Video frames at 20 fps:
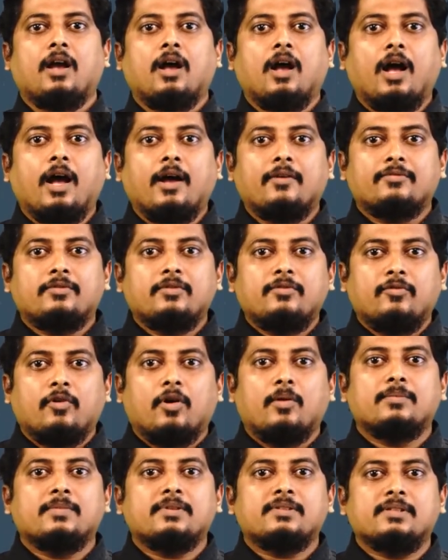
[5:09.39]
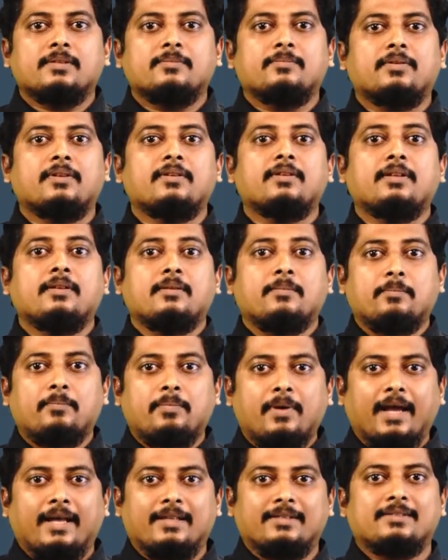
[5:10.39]
How to form the simple
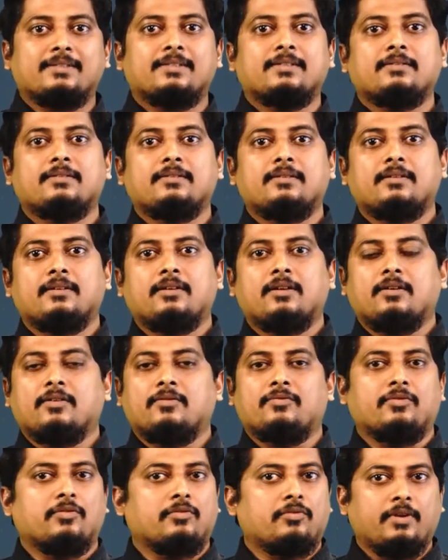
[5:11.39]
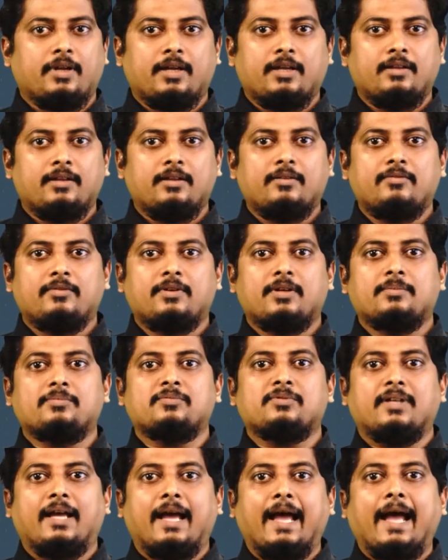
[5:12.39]
past? For regular
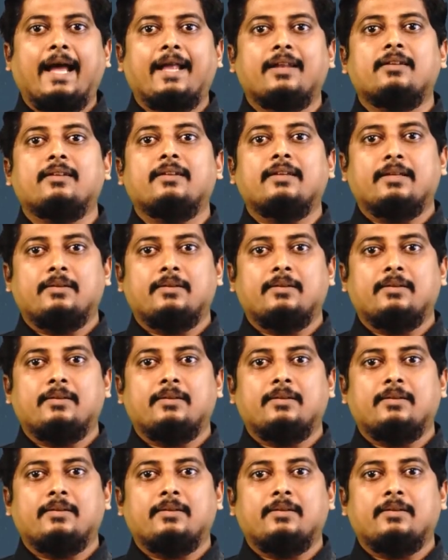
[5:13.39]
verbs, add